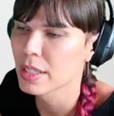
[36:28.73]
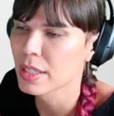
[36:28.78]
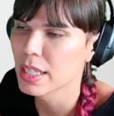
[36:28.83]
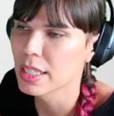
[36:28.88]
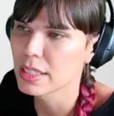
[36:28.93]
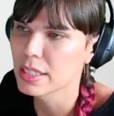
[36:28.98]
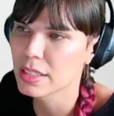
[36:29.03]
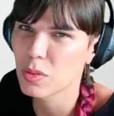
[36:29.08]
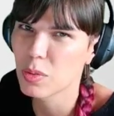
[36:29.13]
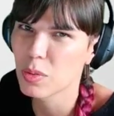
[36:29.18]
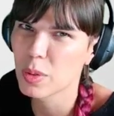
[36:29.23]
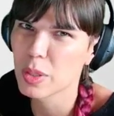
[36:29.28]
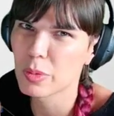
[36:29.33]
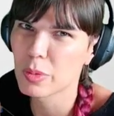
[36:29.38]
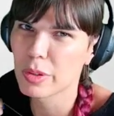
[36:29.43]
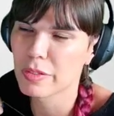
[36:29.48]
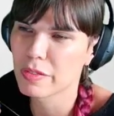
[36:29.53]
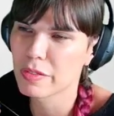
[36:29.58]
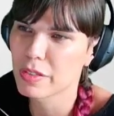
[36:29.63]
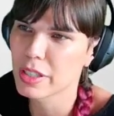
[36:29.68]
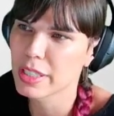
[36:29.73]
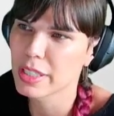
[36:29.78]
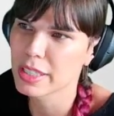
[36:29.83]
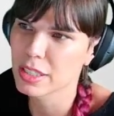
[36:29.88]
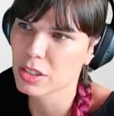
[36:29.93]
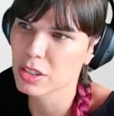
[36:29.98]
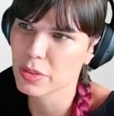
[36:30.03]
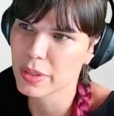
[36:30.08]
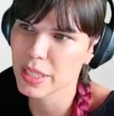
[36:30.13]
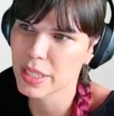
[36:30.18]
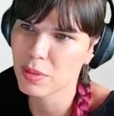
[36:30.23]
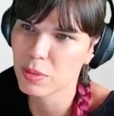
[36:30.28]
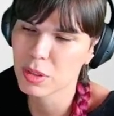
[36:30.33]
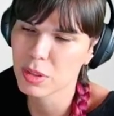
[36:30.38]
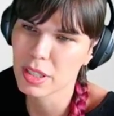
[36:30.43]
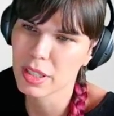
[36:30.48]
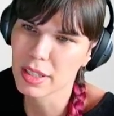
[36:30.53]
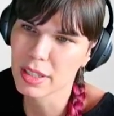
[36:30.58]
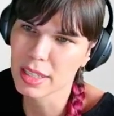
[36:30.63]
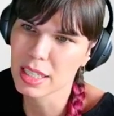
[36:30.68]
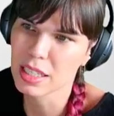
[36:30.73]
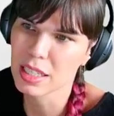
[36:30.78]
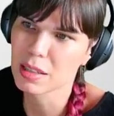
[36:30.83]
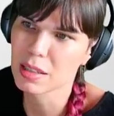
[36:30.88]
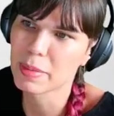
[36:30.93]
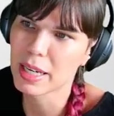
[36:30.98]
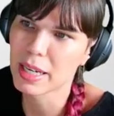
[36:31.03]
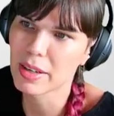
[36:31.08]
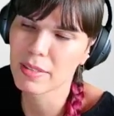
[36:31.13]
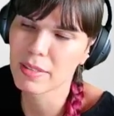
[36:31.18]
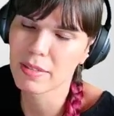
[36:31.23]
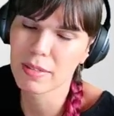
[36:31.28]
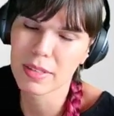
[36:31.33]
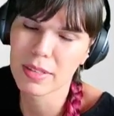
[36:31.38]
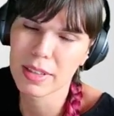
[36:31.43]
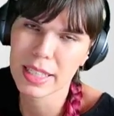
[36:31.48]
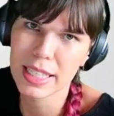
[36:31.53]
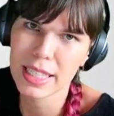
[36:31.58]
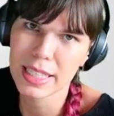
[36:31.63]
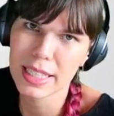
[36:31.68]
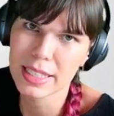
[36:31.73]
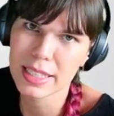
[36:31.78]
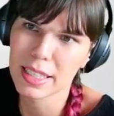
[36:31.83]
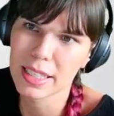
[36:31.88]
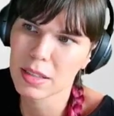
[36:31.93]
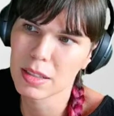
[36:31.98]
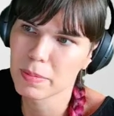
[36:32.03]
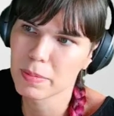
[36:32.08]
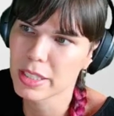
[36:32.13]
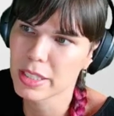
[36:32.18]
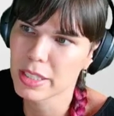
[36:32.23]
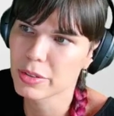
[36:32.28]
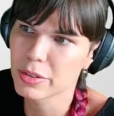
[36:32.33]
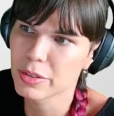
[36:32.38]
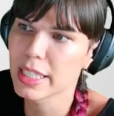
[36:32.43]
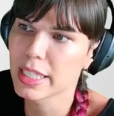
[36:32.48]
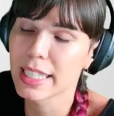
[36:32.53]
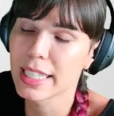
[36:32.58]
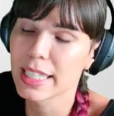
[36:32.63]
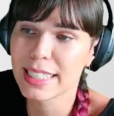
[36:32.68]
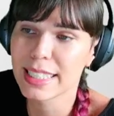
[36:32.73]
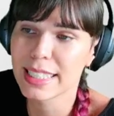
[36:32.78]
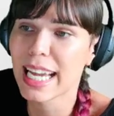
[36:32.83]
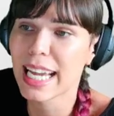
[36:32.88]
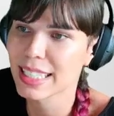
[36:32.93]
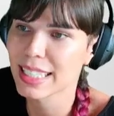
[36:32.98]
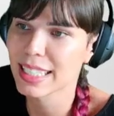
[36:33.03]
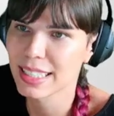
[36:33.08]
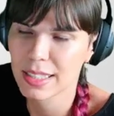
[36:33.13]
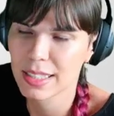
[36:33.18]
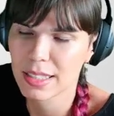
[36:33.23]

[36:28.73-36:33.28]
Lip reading: And so when we're referring to string, we're talking about things that are being treated as text.